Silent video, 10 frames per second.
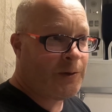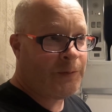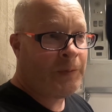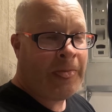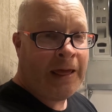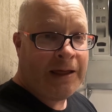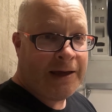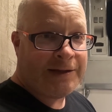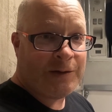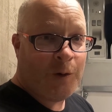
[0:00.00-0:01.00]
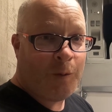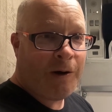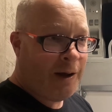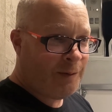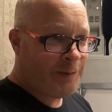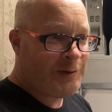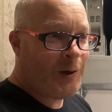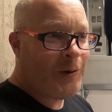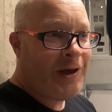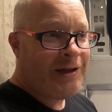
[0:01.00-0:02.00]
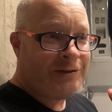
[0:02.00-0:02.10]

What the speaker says: So it's a whole problem. So